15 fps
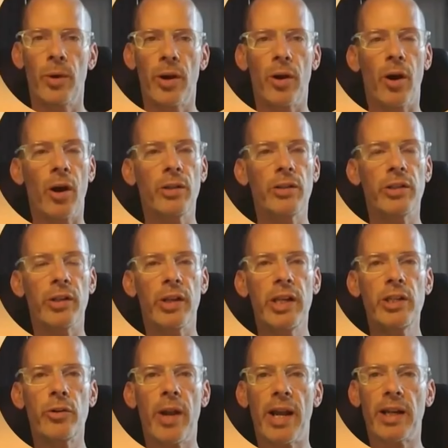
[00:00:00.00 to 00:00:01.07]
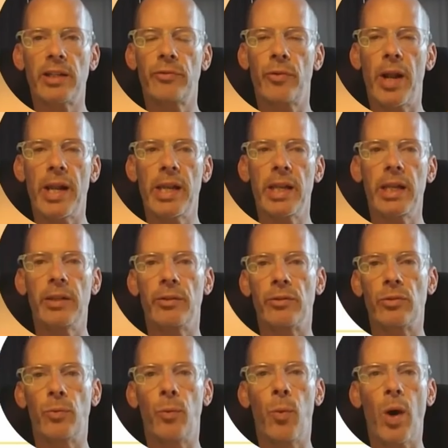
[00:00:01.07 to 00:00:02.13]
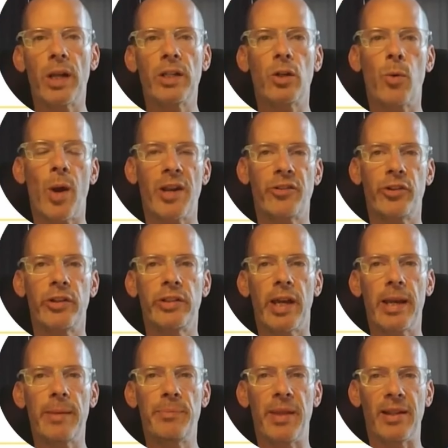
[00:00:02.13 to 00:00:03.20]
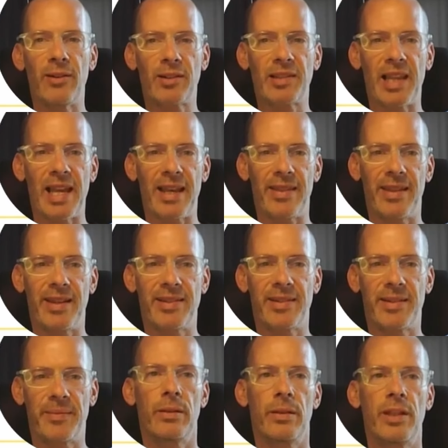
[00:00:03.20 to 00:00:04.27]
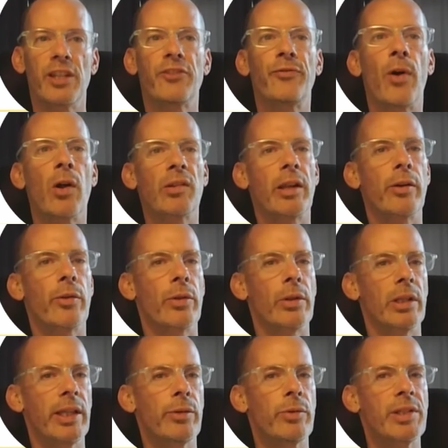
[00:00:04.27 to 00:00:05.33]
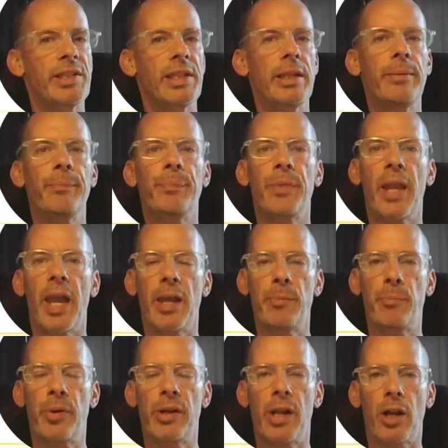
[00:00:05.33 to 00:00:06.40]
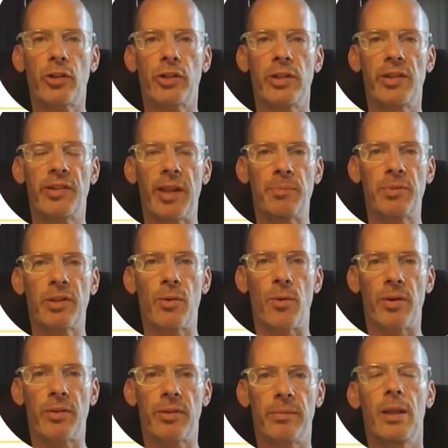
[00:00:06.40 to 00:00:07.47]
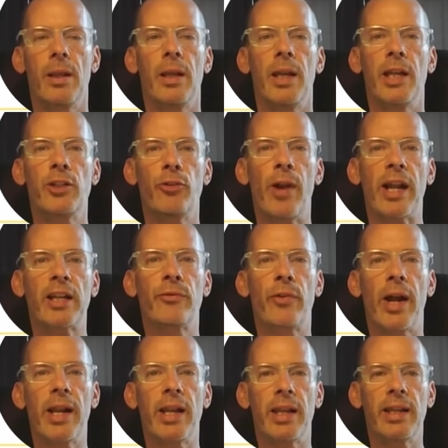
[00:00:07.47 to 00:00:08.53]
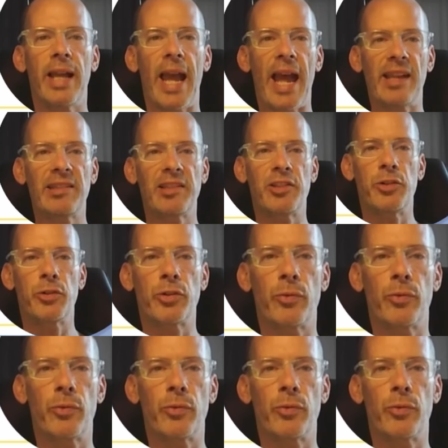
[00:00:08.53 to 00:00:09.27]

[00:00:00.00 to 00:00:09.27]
on to interactive writing, and there's one question type that looks like this. This falls under the literacy and production subscores. Interactive writing asks you to write